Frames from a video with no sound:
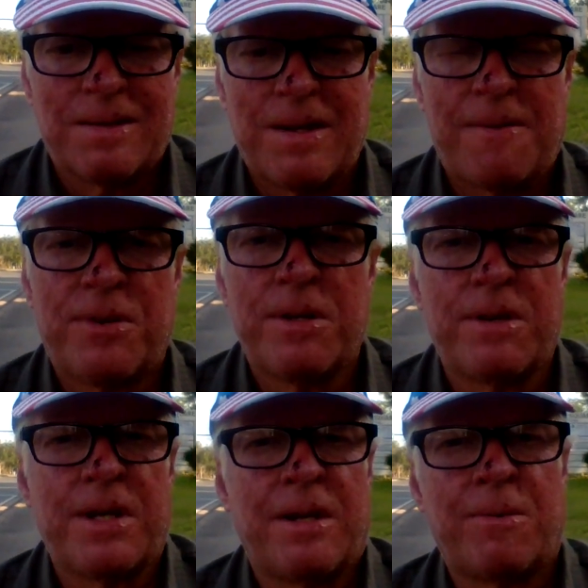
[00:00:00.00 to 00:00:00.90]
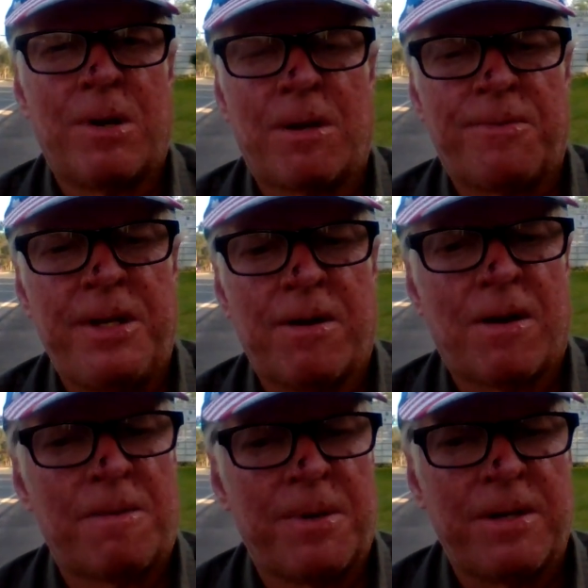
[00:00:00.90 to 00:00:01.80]
Good afternoon again. Ralph E.
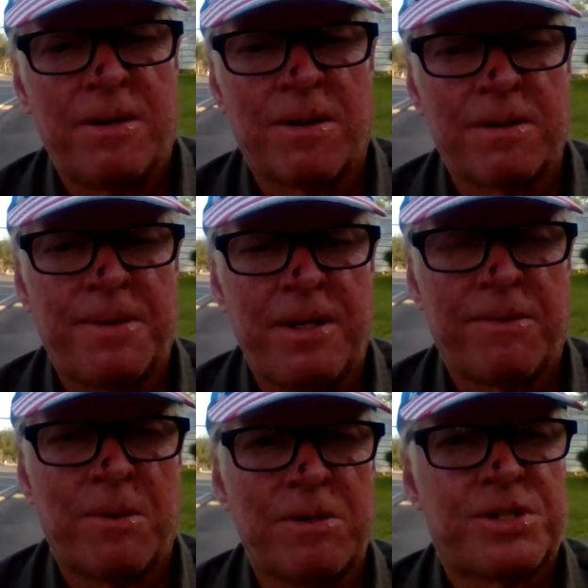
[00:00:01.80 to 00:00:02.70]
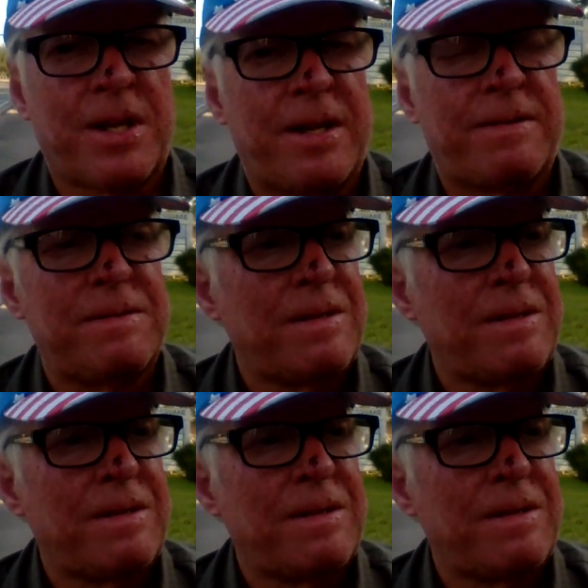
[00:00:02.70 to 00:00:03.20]
Hartman here on the Beneva Roadside.